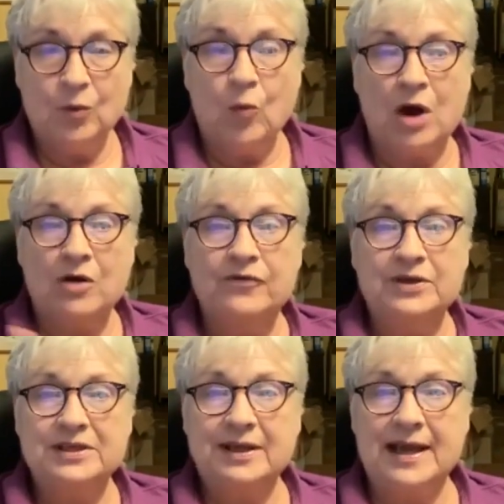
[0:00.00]

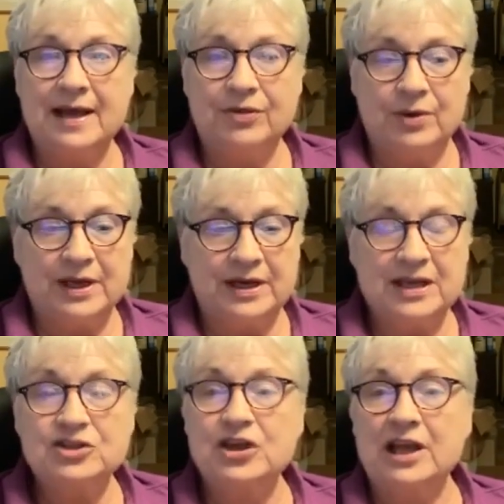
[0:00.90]
woven together, and
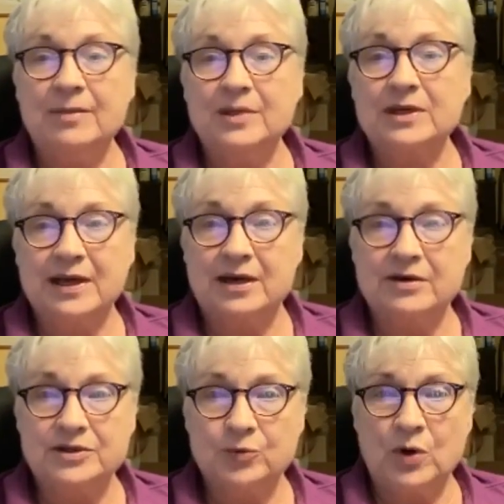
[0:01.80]
each element
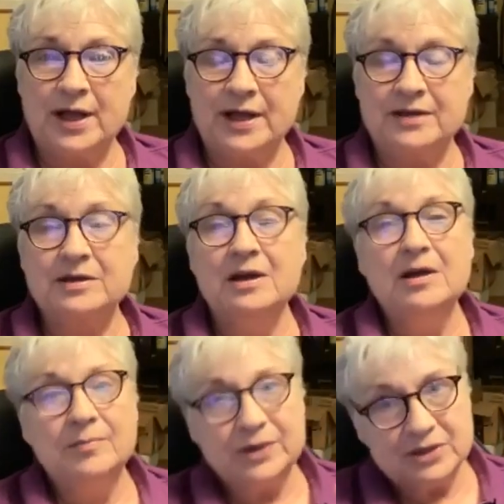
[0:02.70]
carries weight.
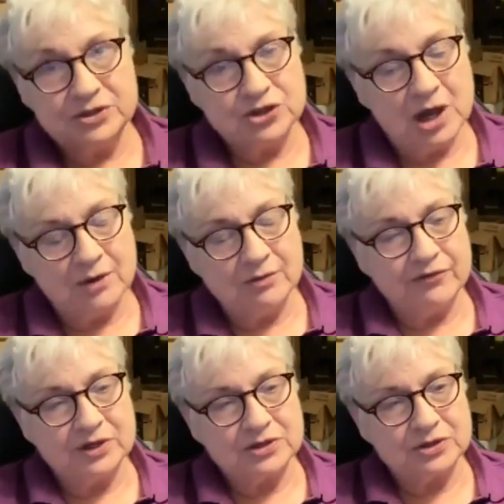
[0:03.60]
But in genre
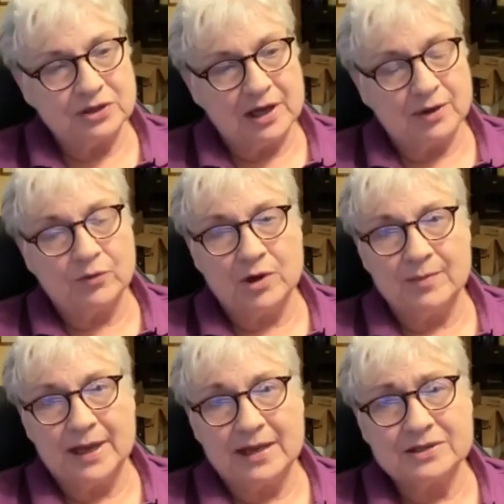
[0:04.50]
fiction like
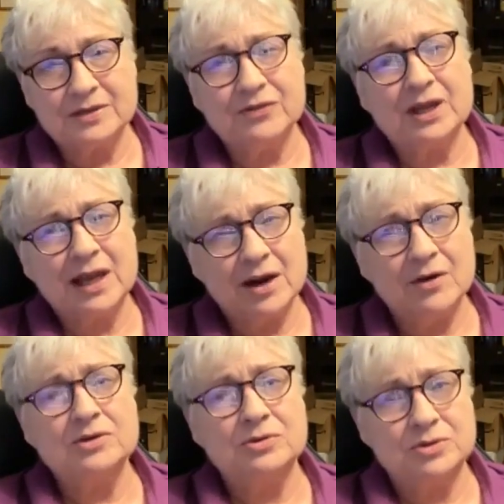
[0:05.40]
romance, if the
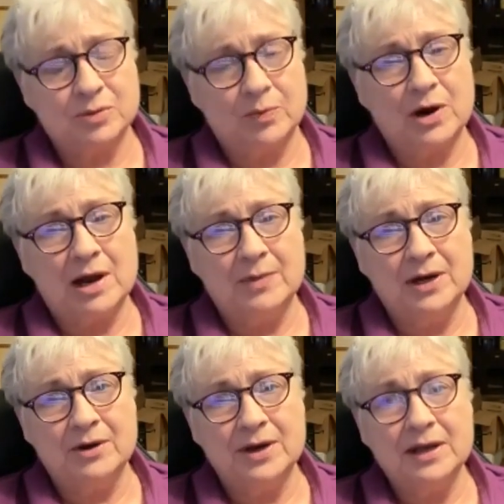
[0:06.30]
characters are
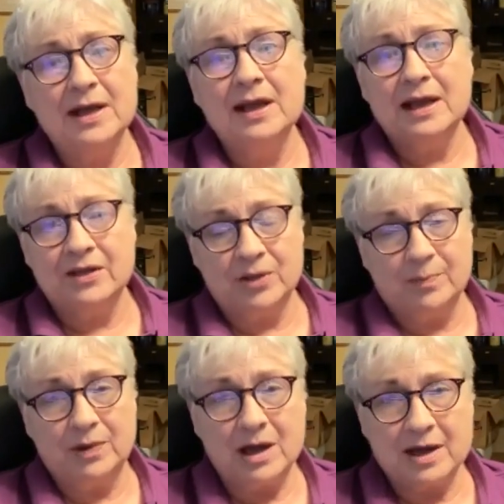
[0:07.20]
primary and the
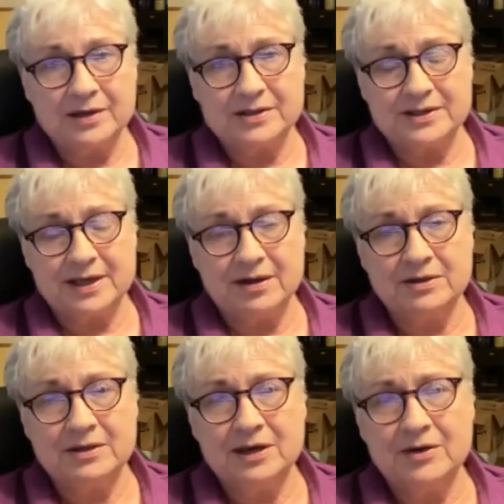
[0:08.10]
plot is
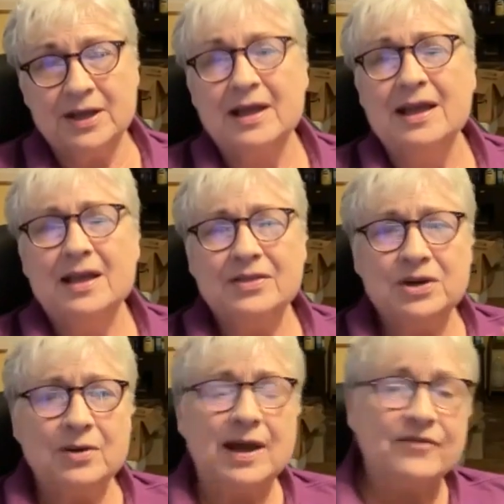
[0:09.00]
secondary, then
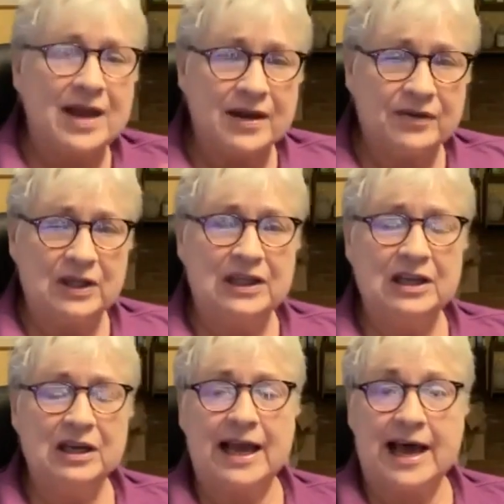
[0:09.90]
you have kind of a
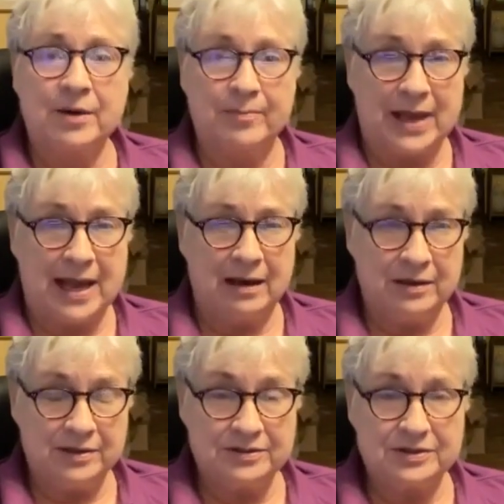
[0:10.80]
little out of
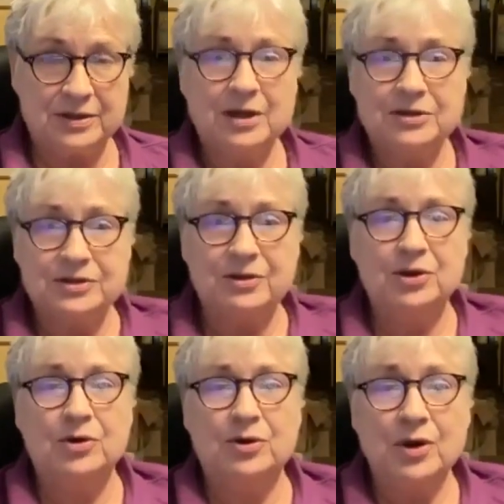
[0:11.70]
balance. So
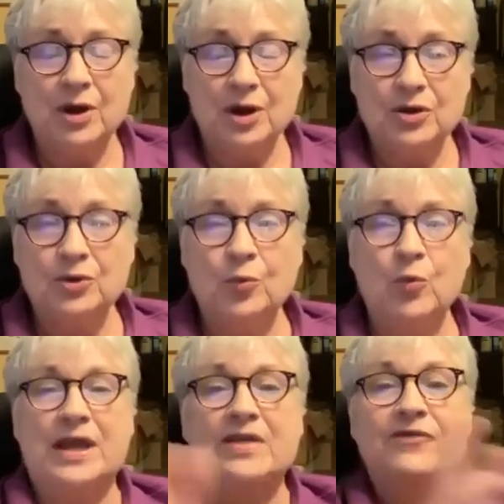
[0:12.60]
your
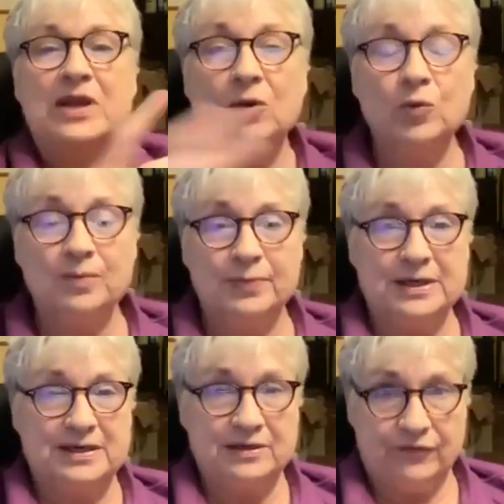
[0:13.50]
weaving would
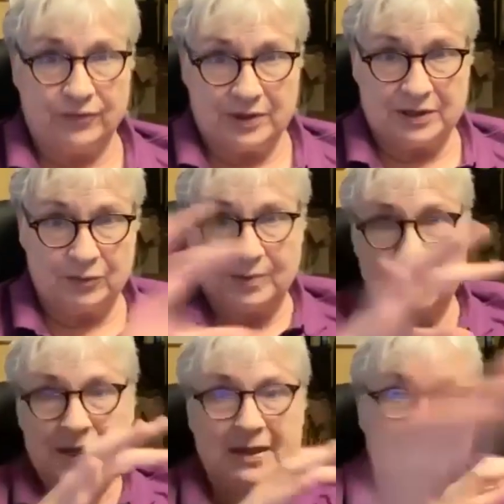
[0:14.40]
be different. It would
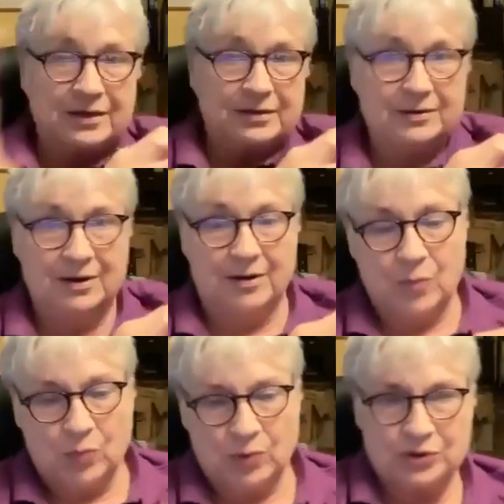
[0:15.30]
be a
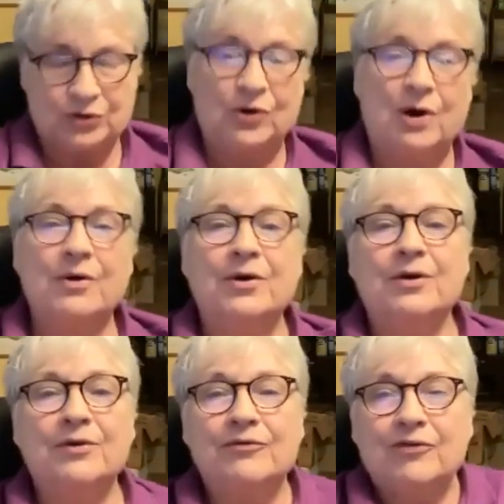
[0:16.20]
more
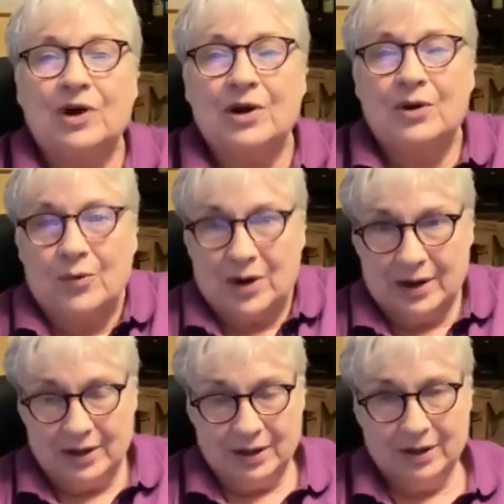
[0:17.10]
stronger flow.
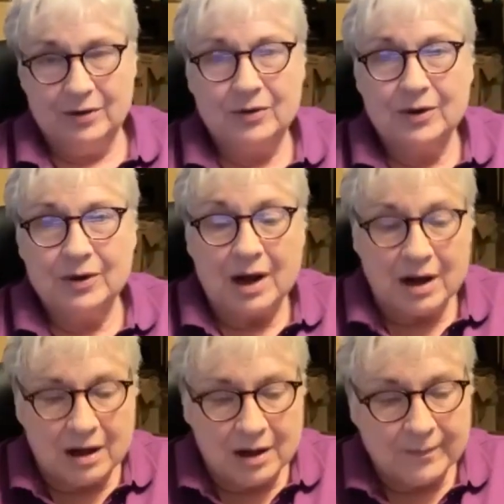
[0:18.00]

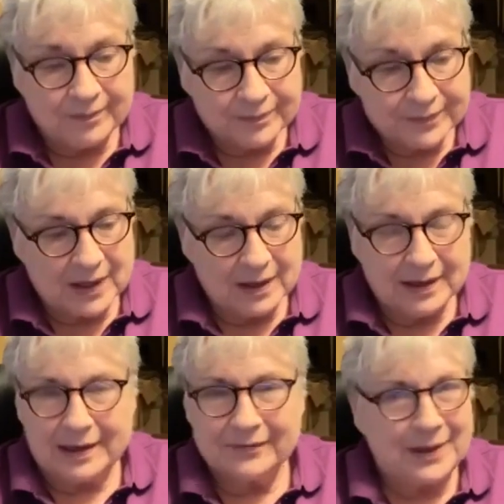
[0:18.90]

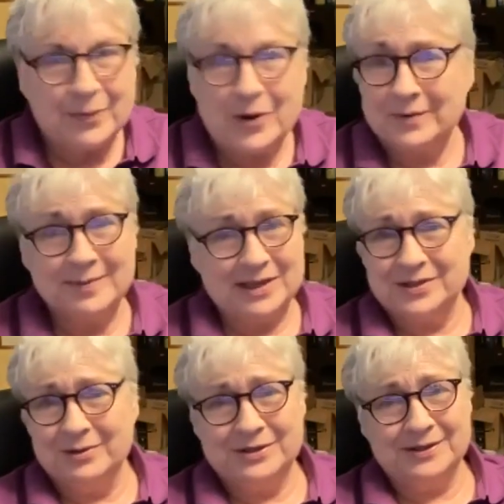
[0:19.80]
That probably
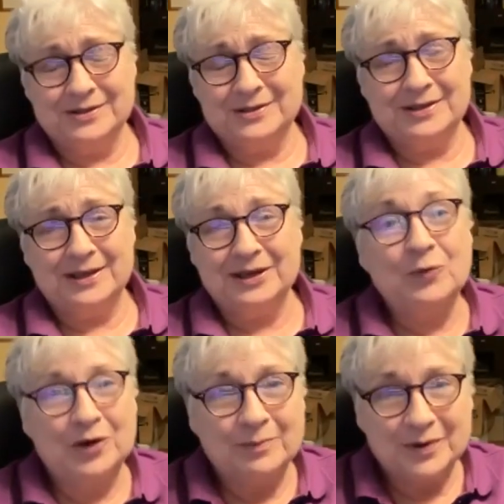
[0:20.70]
makes no sense to
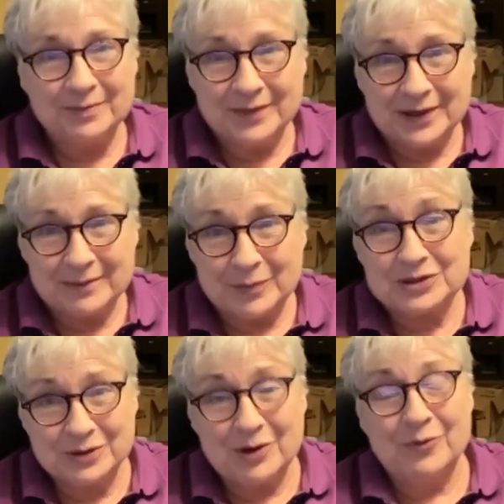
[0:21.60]
anyone but me.
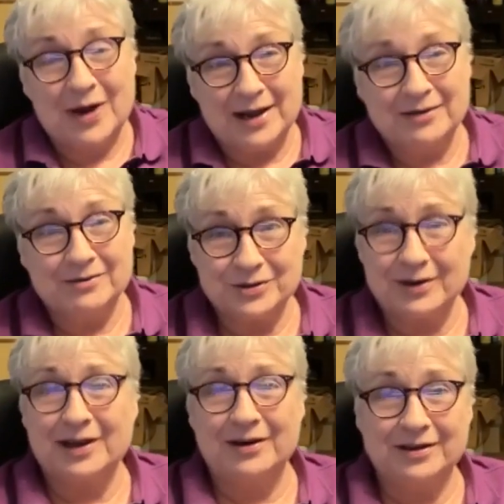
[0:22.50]
But writers are
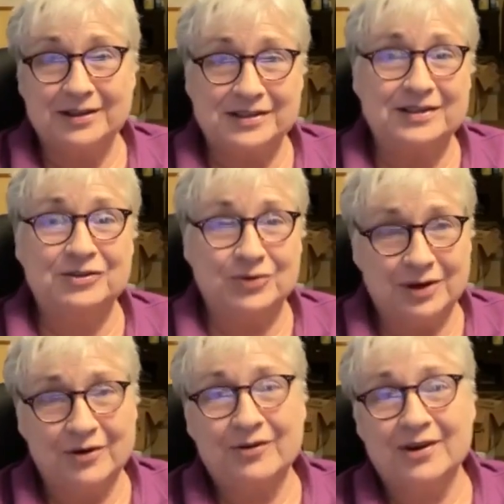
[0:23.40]
kind of
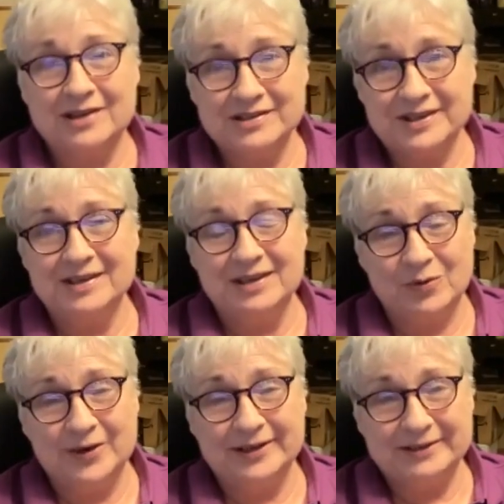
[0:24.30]
eccentric and crazy
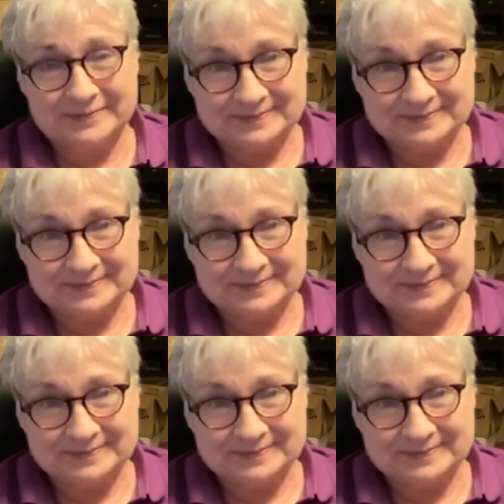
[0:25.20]
anyway.